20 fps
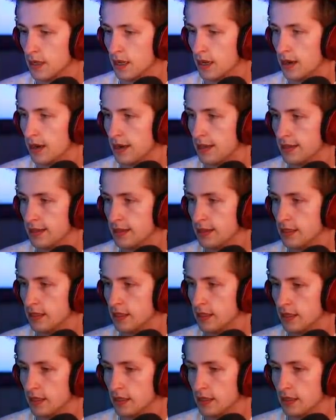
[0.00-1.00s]
All right.
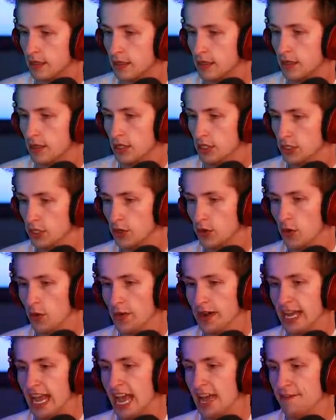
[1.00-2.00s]
Look what
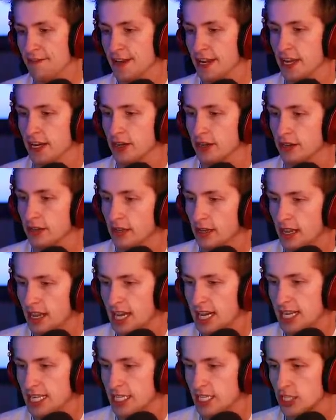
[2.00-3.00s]
we have here.
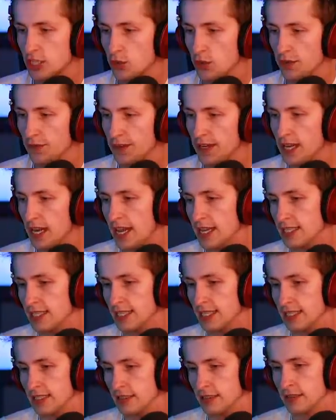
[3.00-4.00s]
Ah, Squiffy
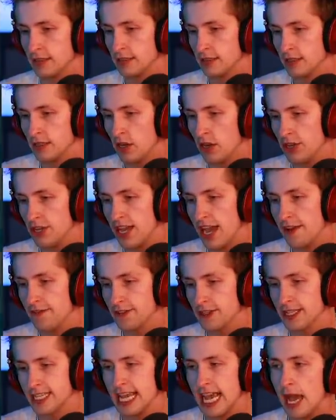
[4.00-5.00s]
Landlin. Oh, you
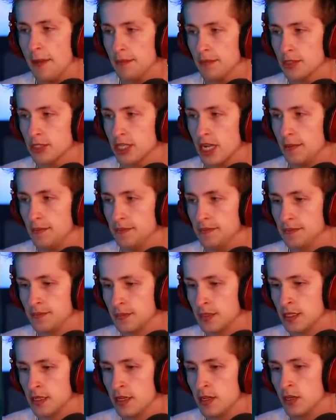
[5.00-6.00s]
after the captain or something?
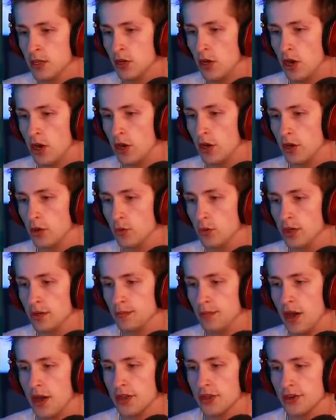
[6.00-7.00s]
Or oh, I wouldn't
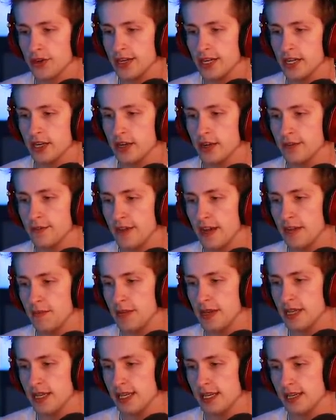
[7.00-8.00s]
bother here if I
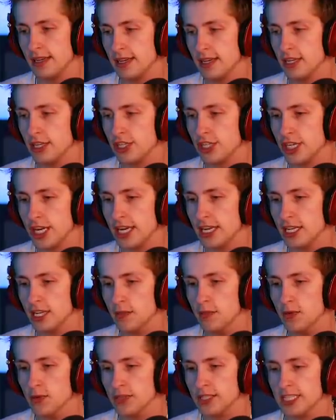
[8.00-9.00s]
be. She ain't in the
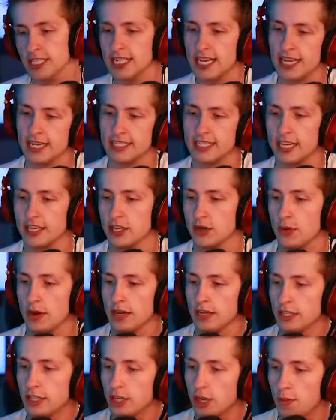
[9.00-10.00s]
mood today. Tell you
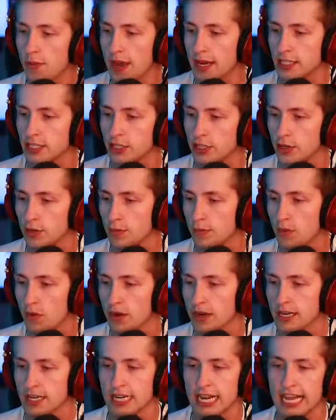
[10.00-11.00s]
what, you go back to your
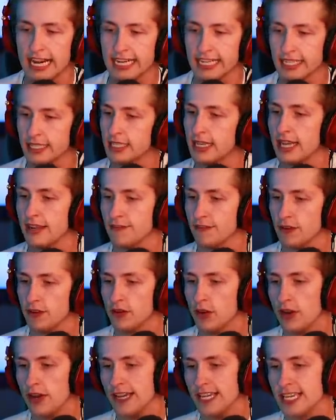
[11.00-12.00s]
born Landlin life.
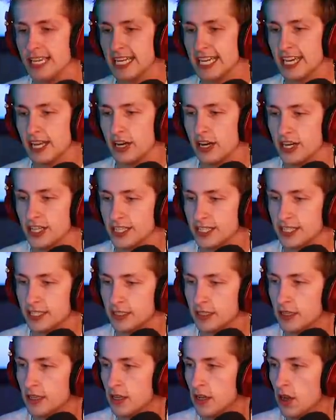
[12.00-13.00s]
Or you get hurt.
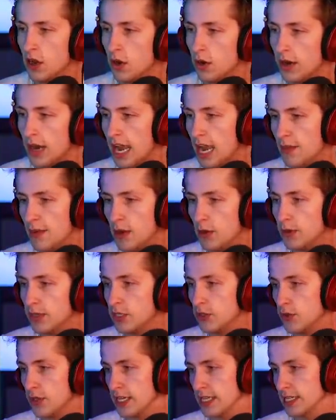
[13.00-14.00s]
Or how about we
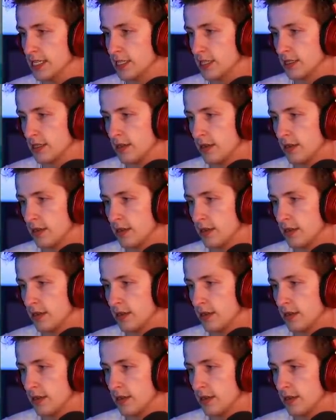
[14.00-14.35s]
do this?